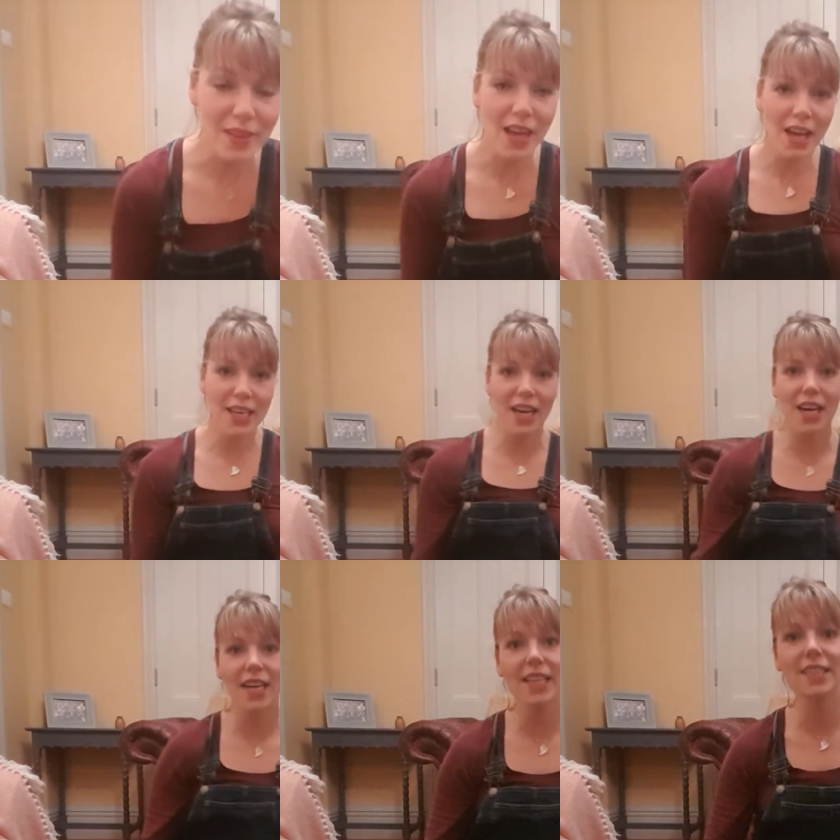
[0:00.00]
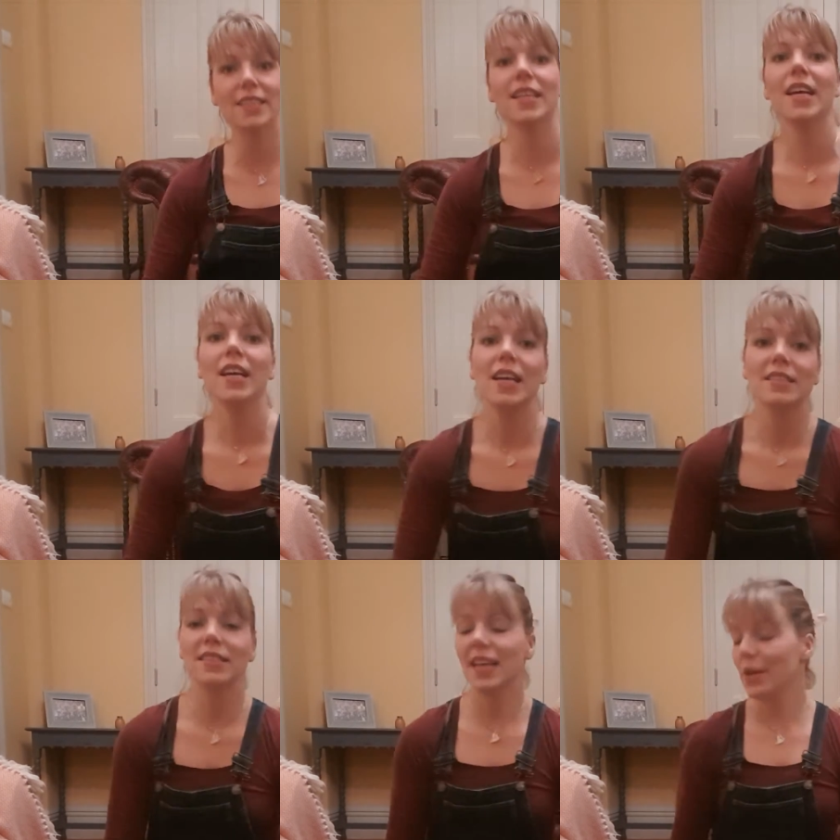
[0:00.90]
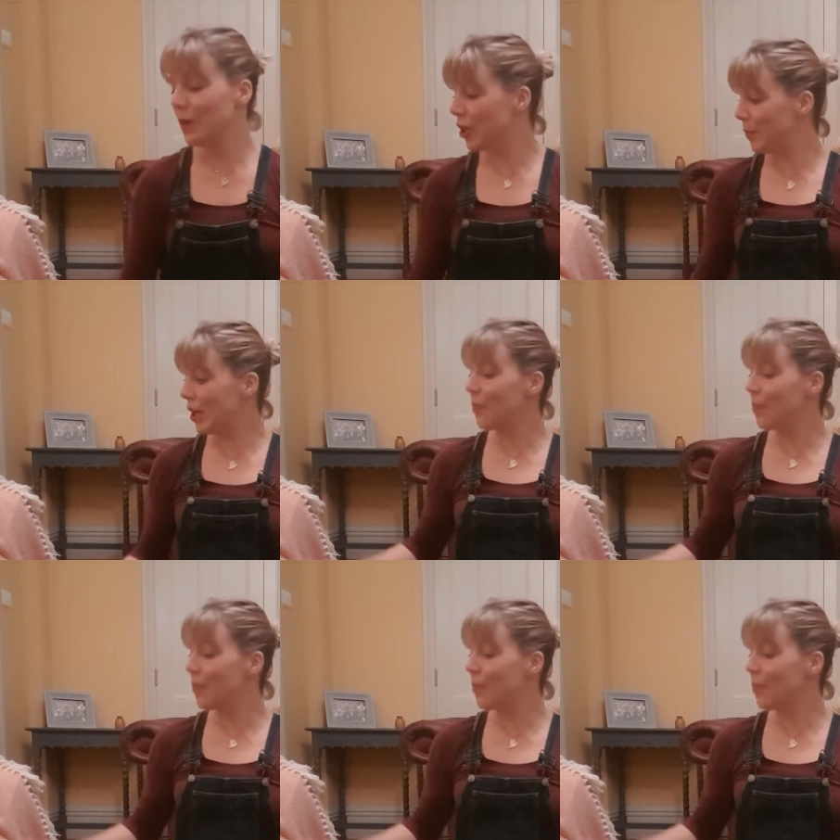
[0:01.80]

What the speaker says: Hi guys, today we're going to be